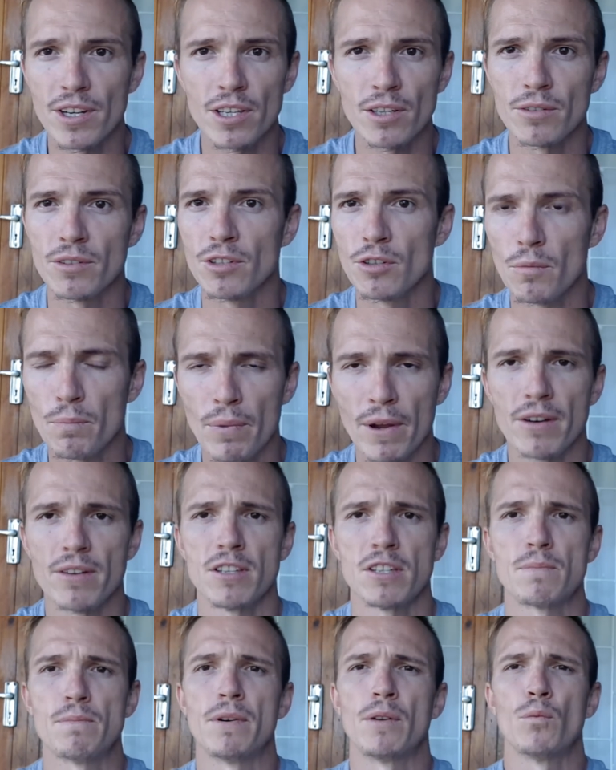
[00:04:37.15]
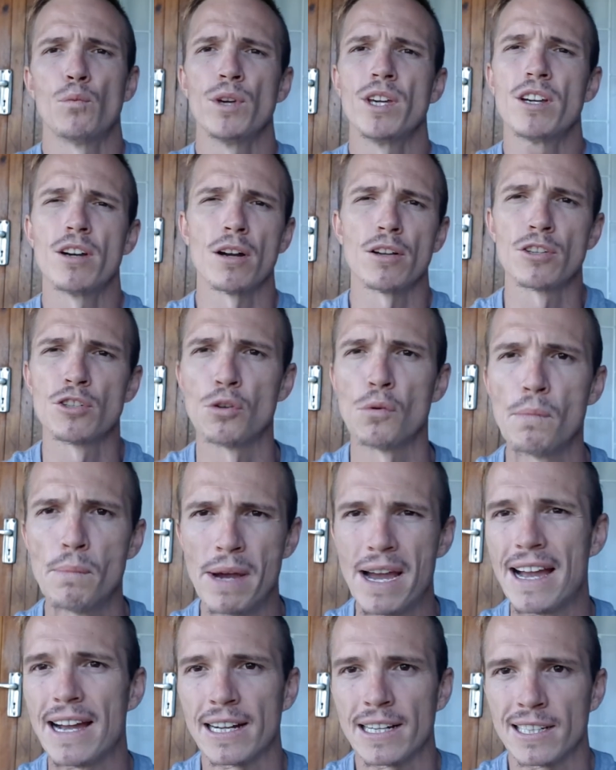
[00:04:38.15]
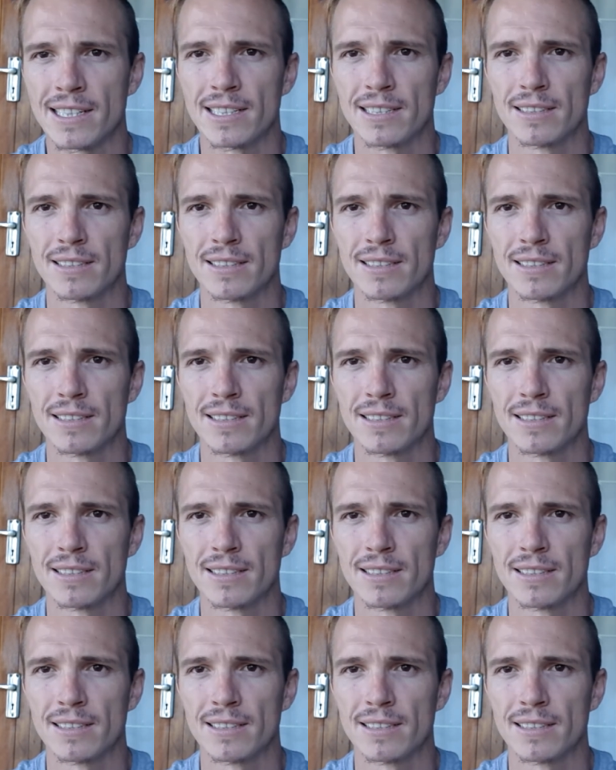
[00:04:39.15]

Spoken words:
your new parents, but we got your back.